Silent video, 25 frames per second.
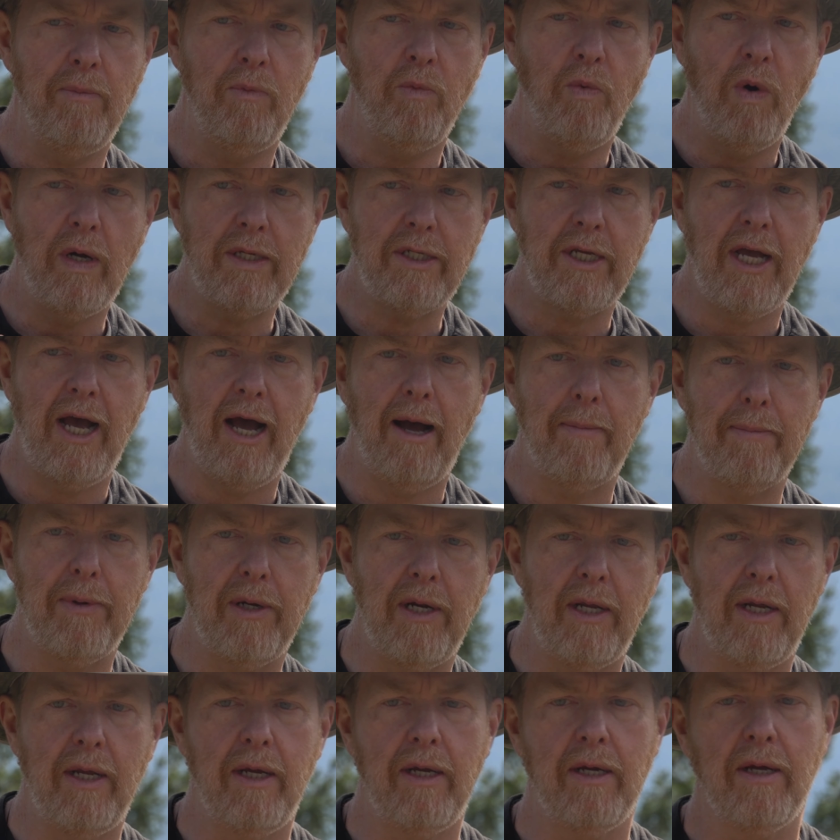what's
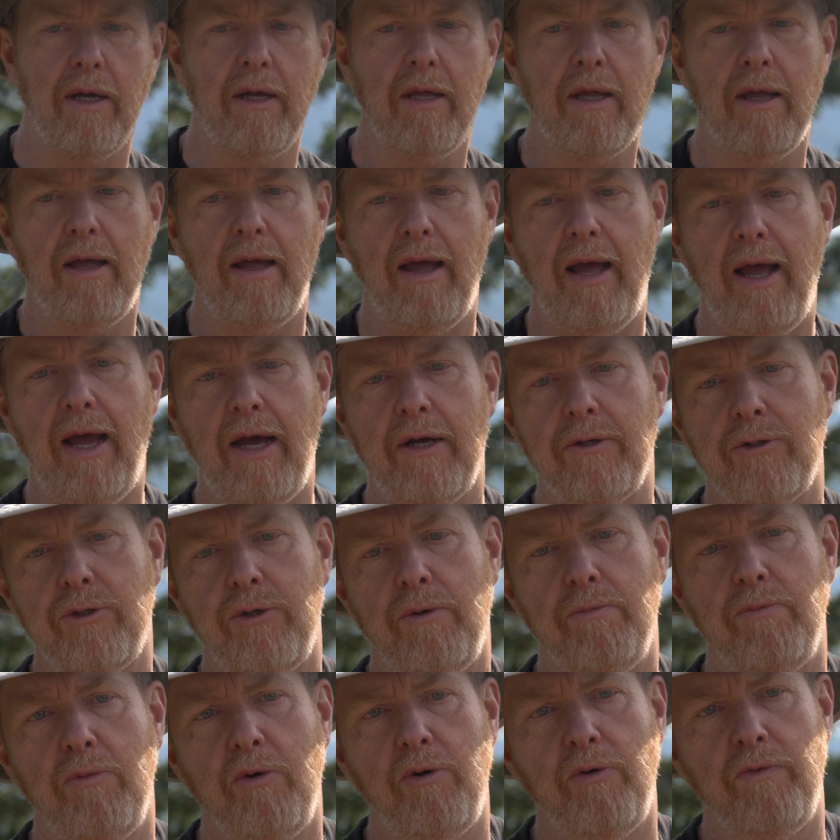happening as
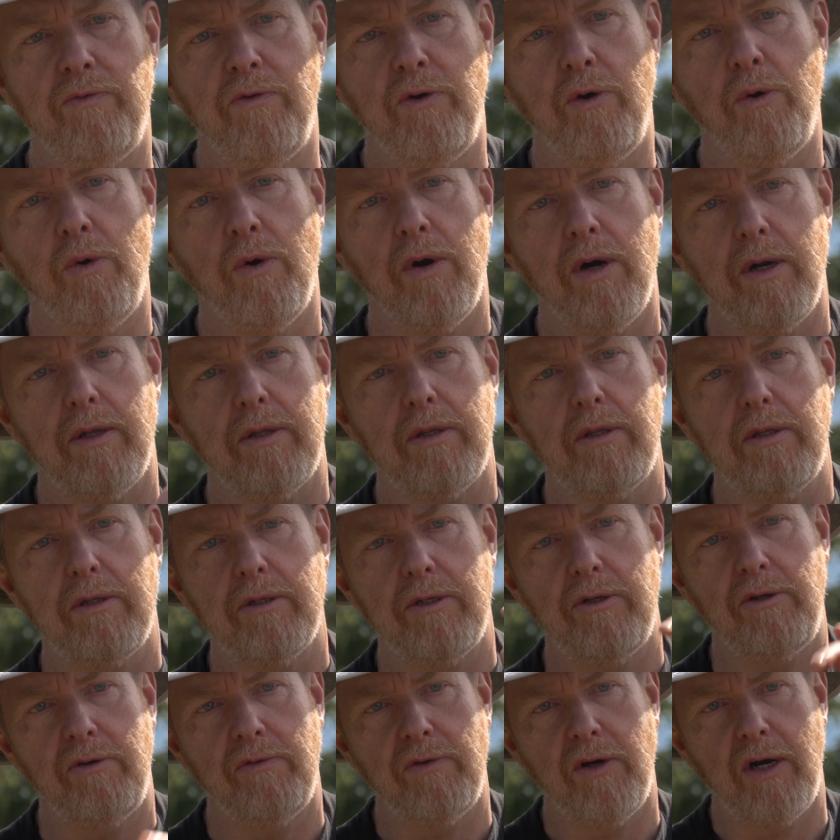you move north.
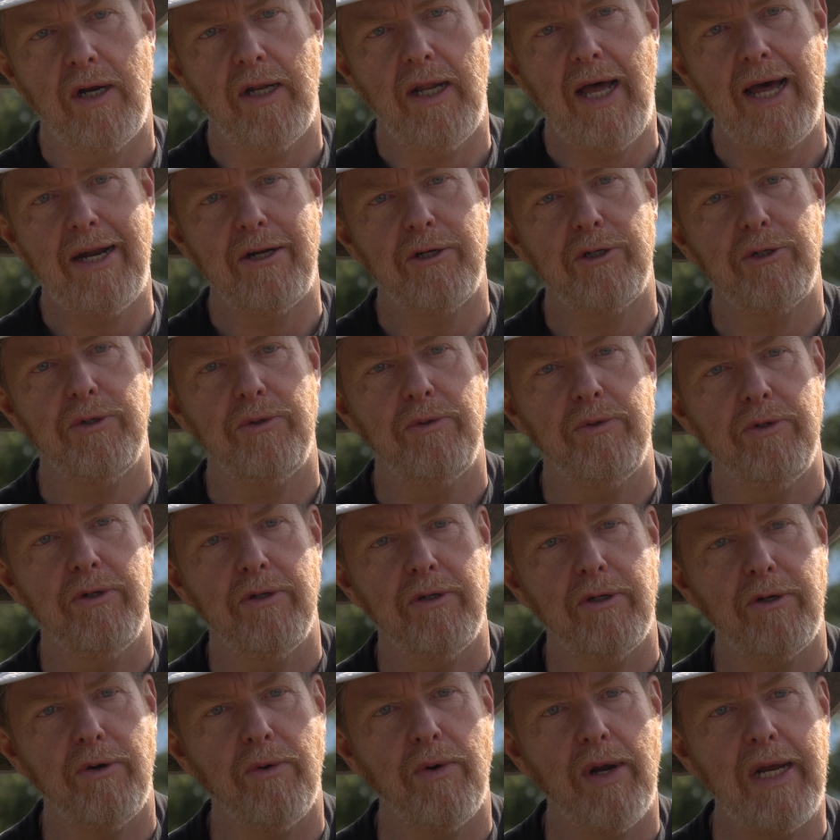So you've got a
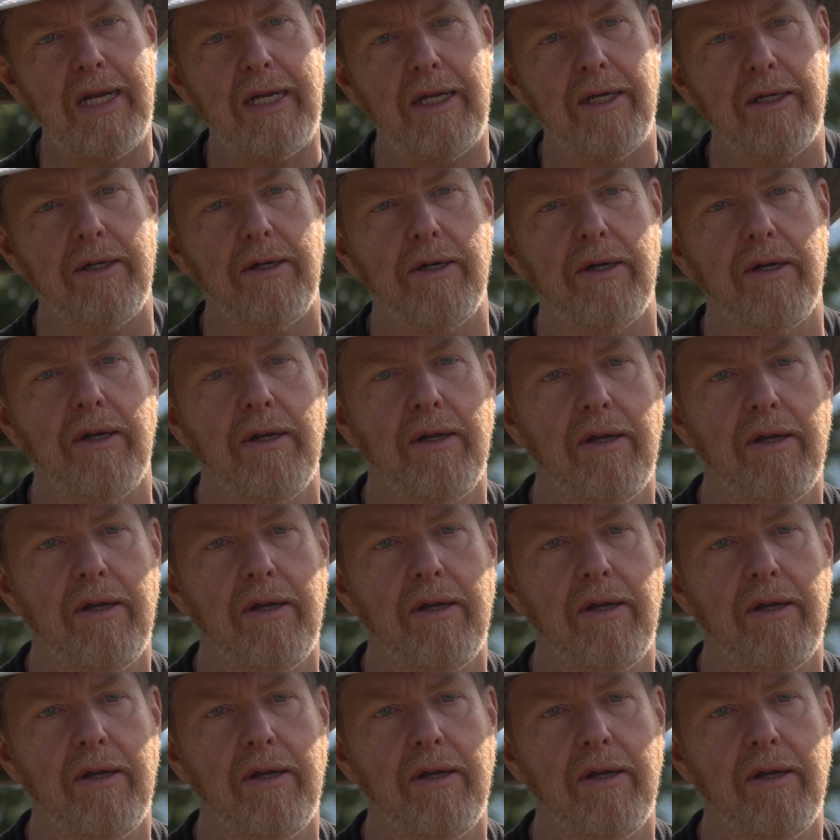latitudinal gradient.